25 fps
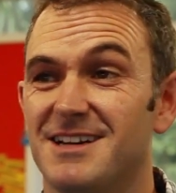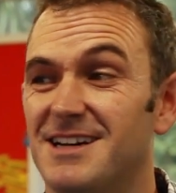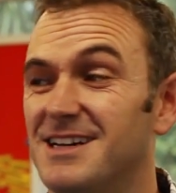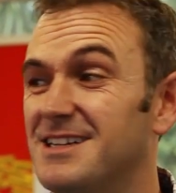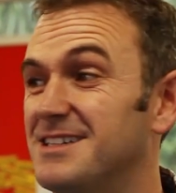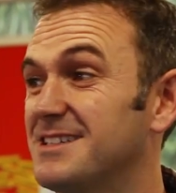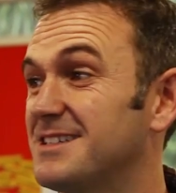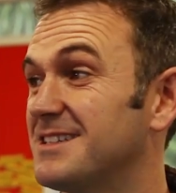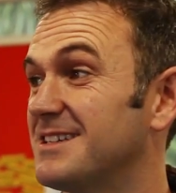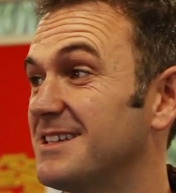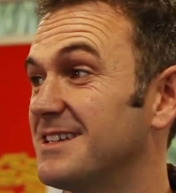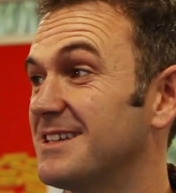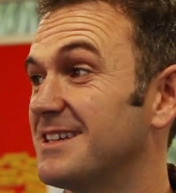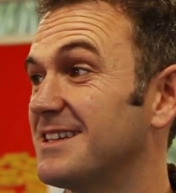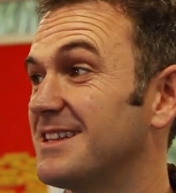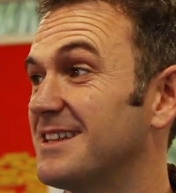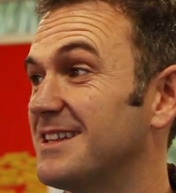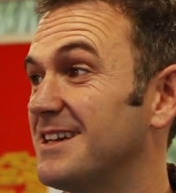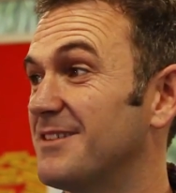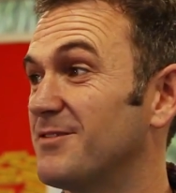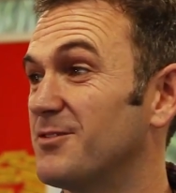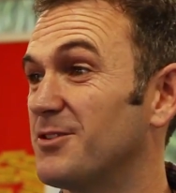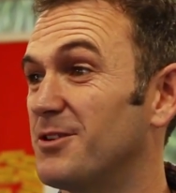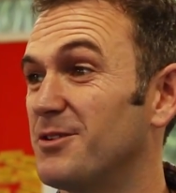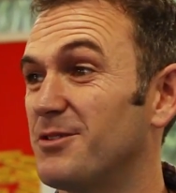I just think
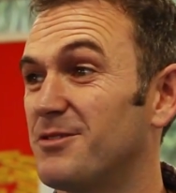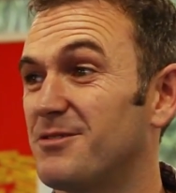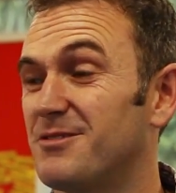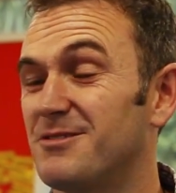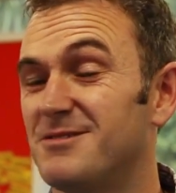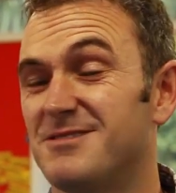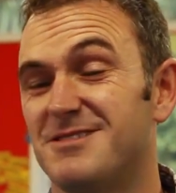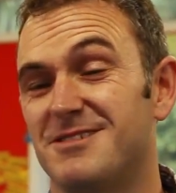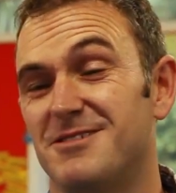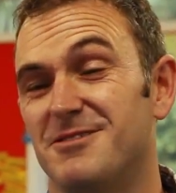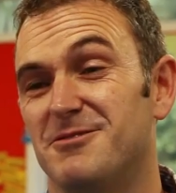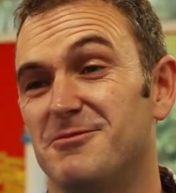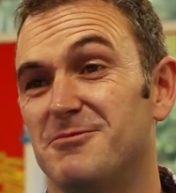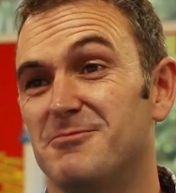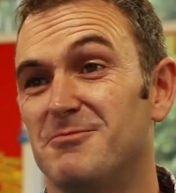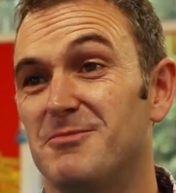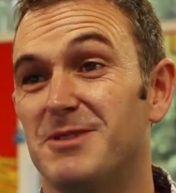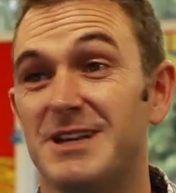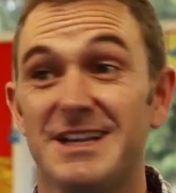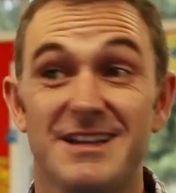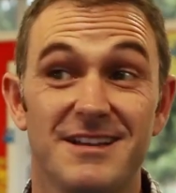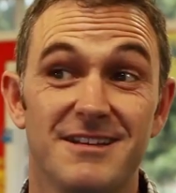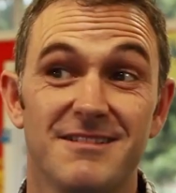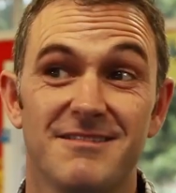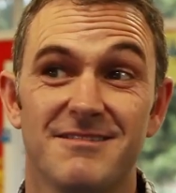they've gone through so
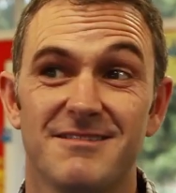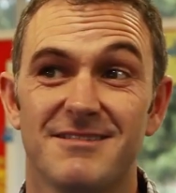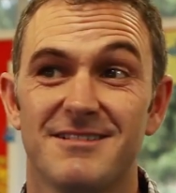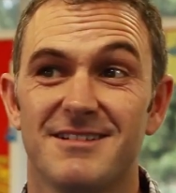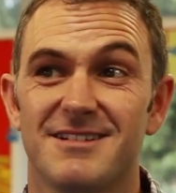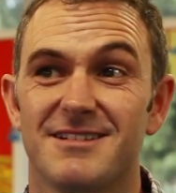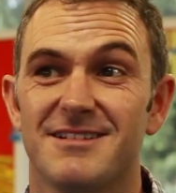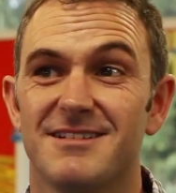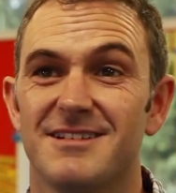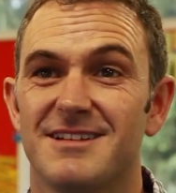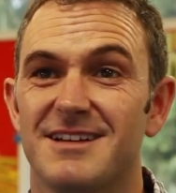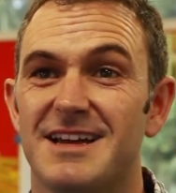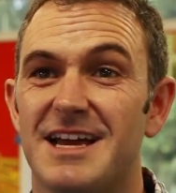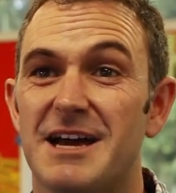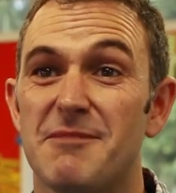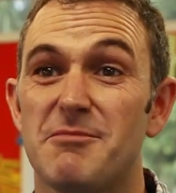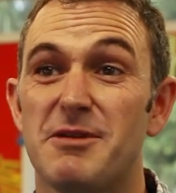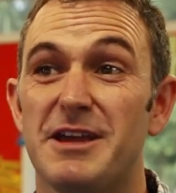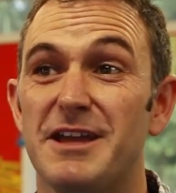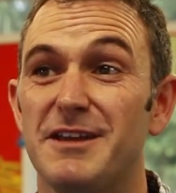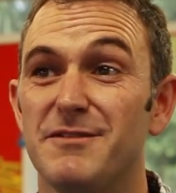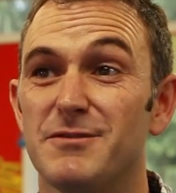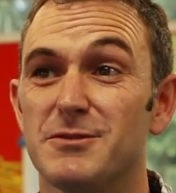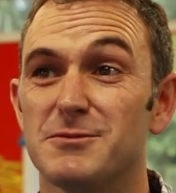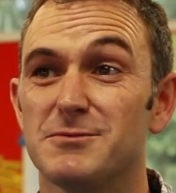many
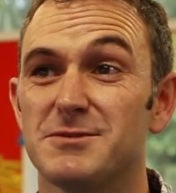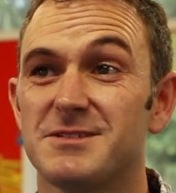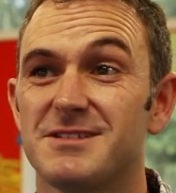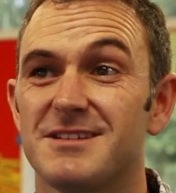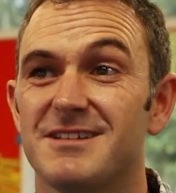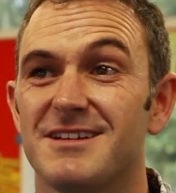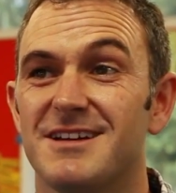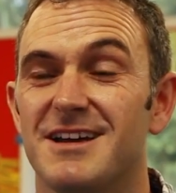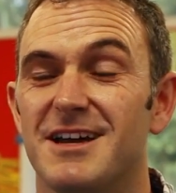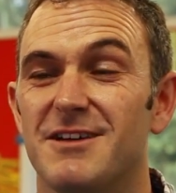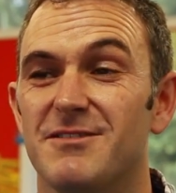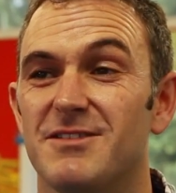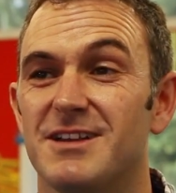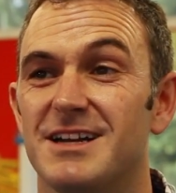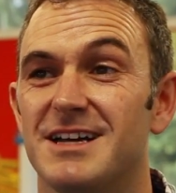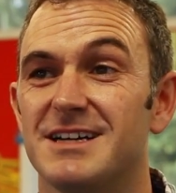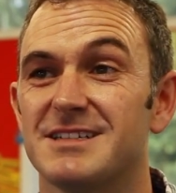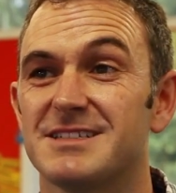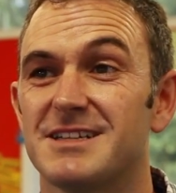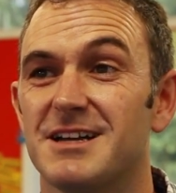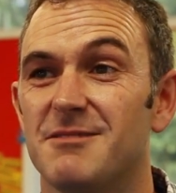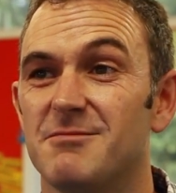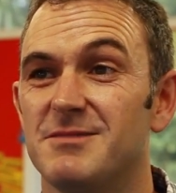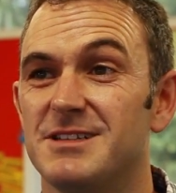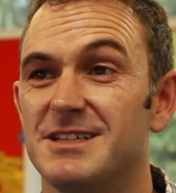upheavals over the
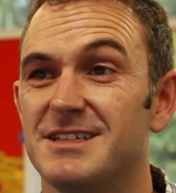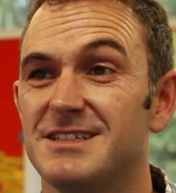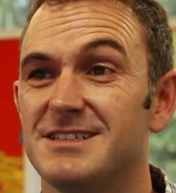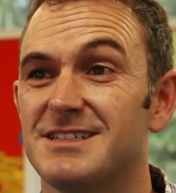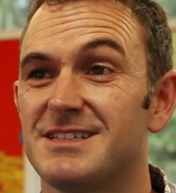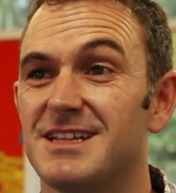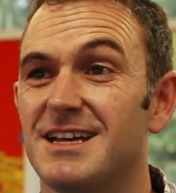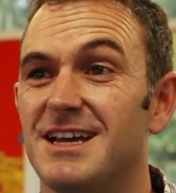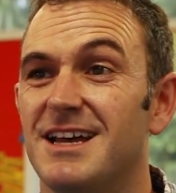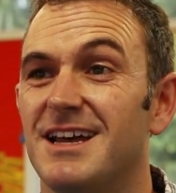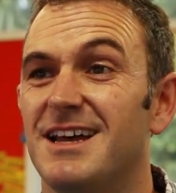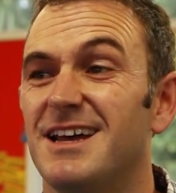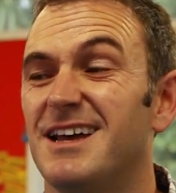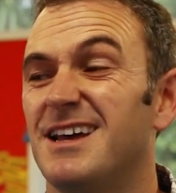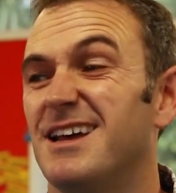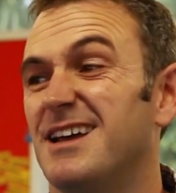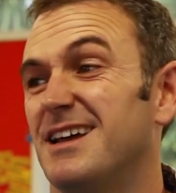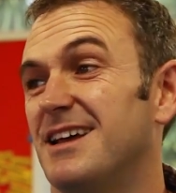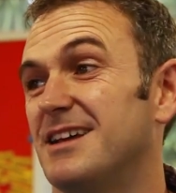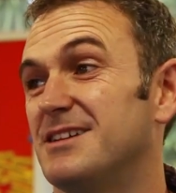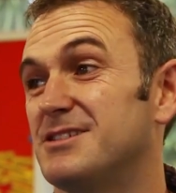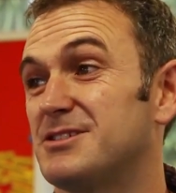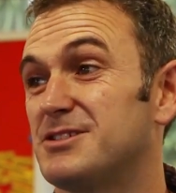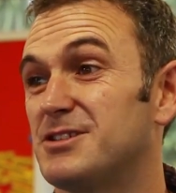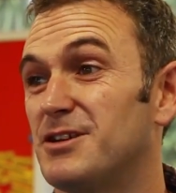last couple of years,
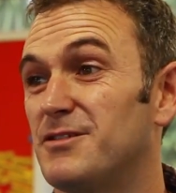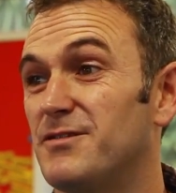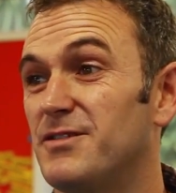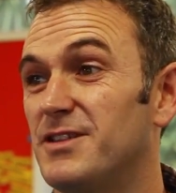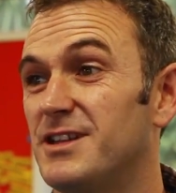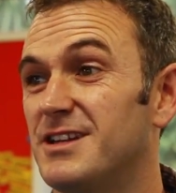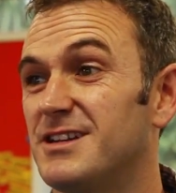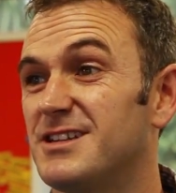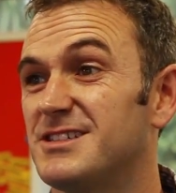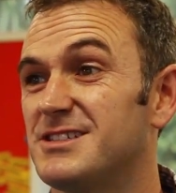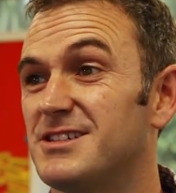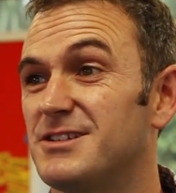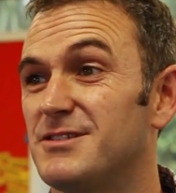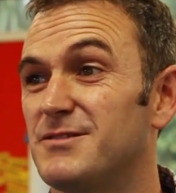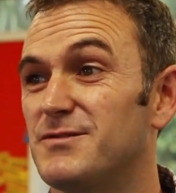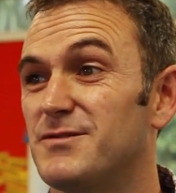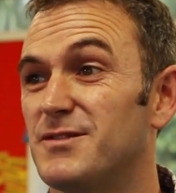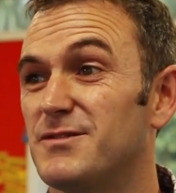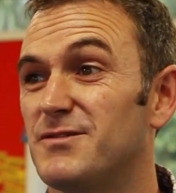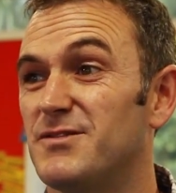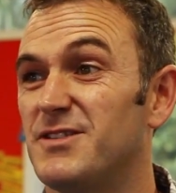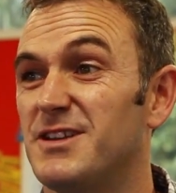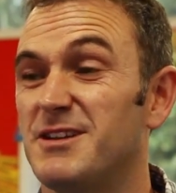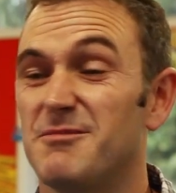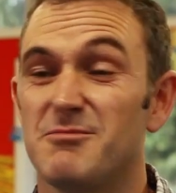and so for the initiative
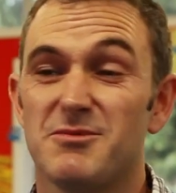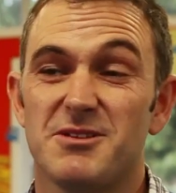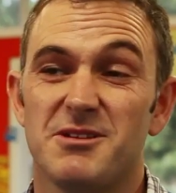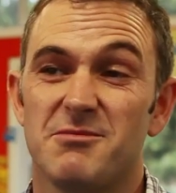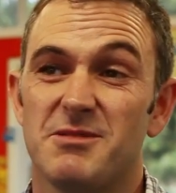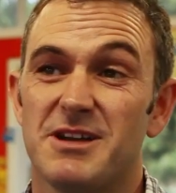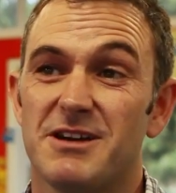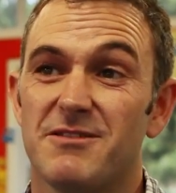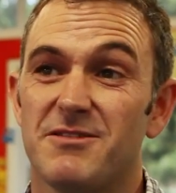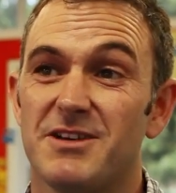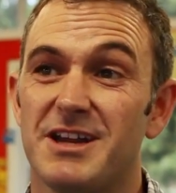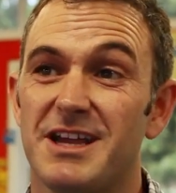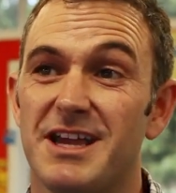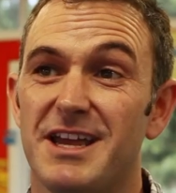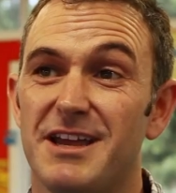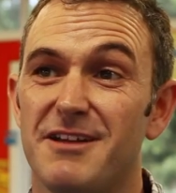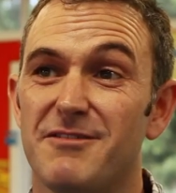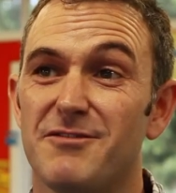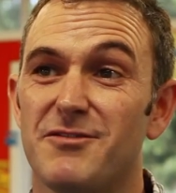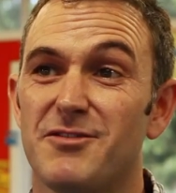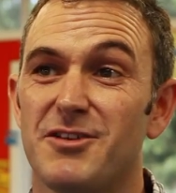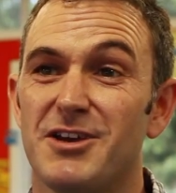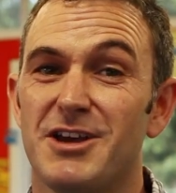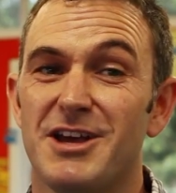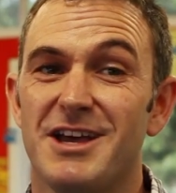of them to be able to
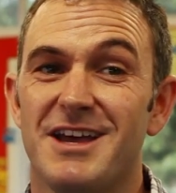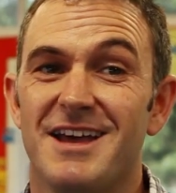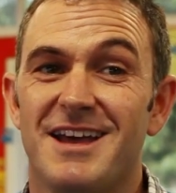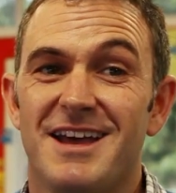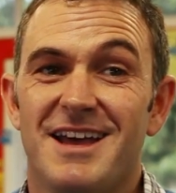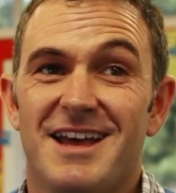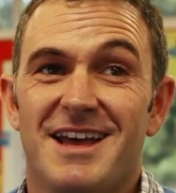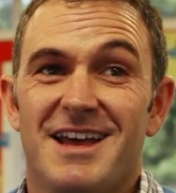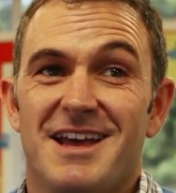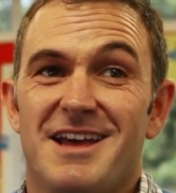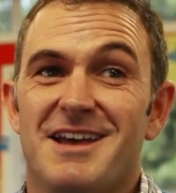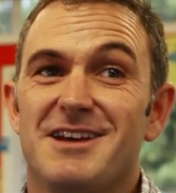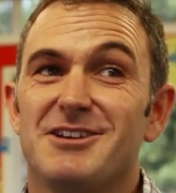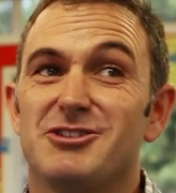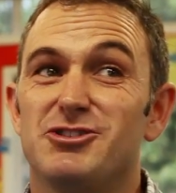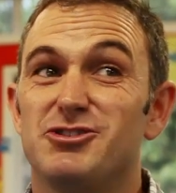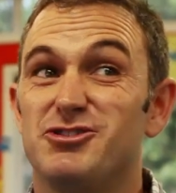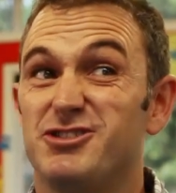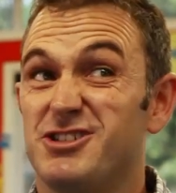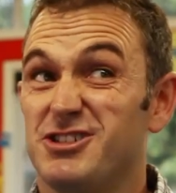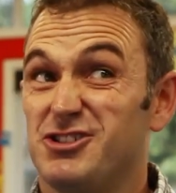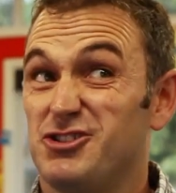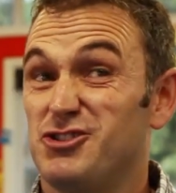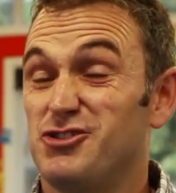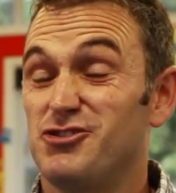have
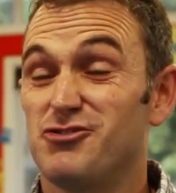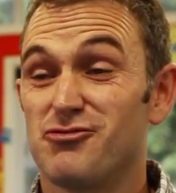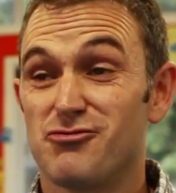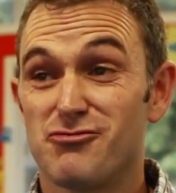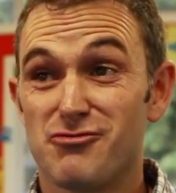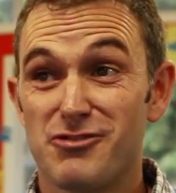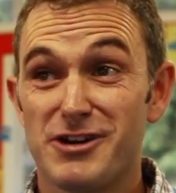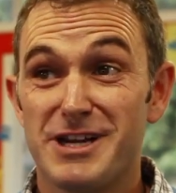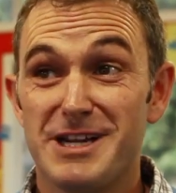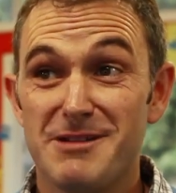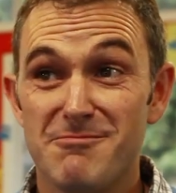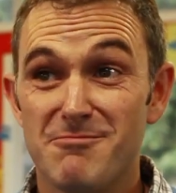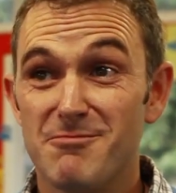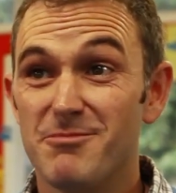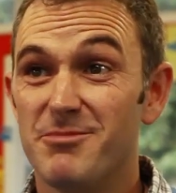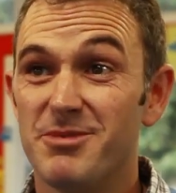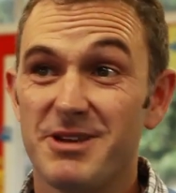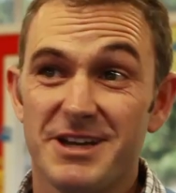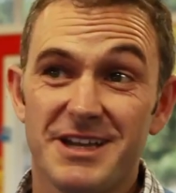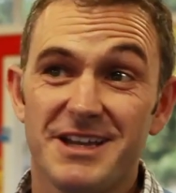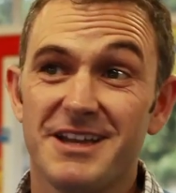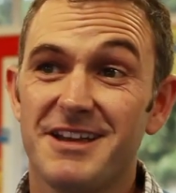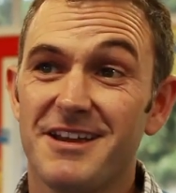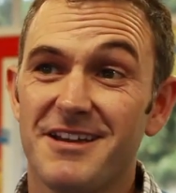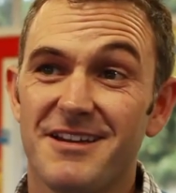just dream
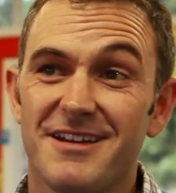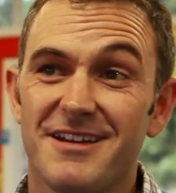big